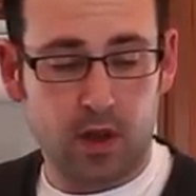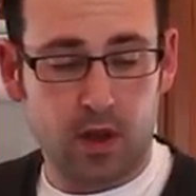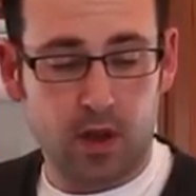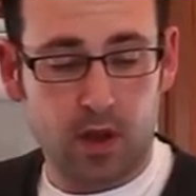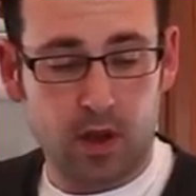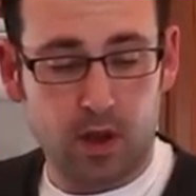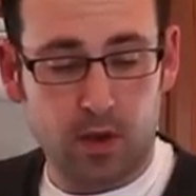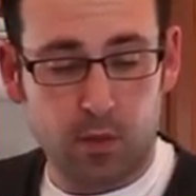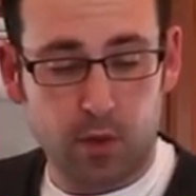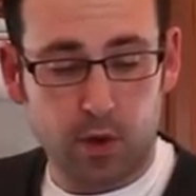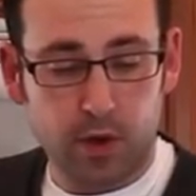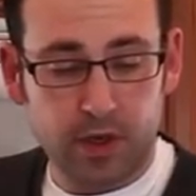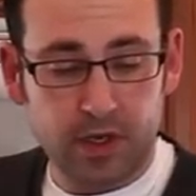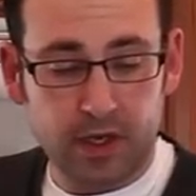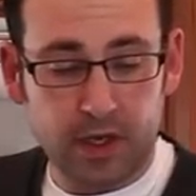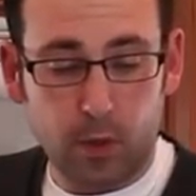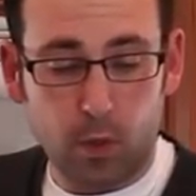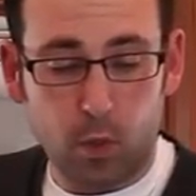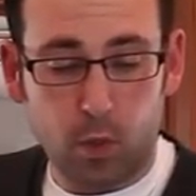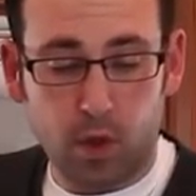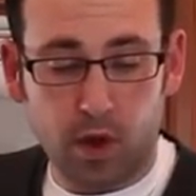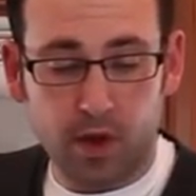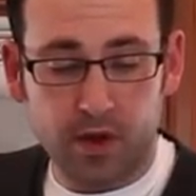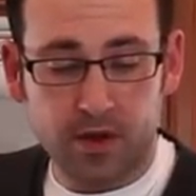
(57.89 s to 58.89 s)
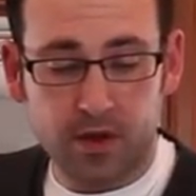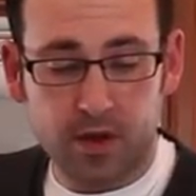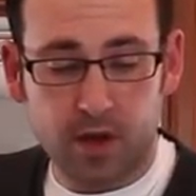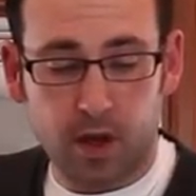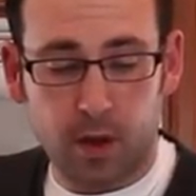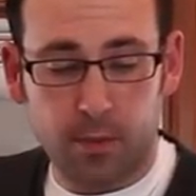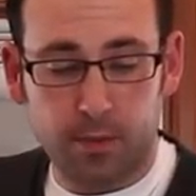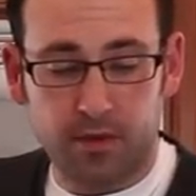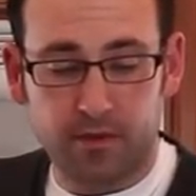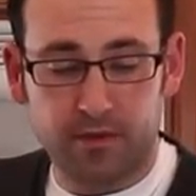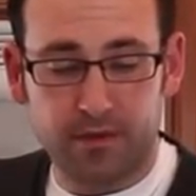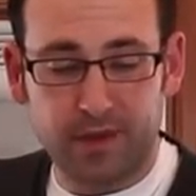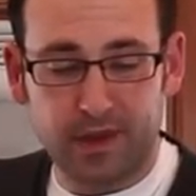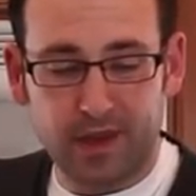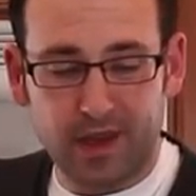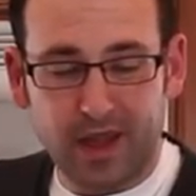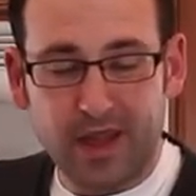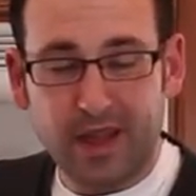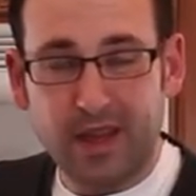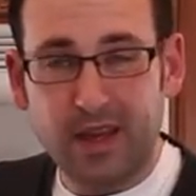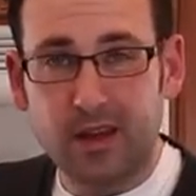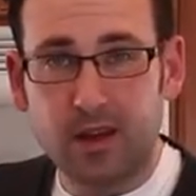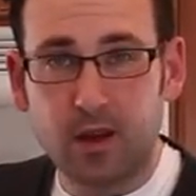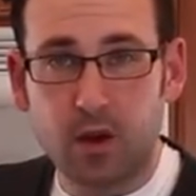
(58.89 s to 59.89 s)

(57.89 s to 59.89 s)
We're going to need 1 cup of light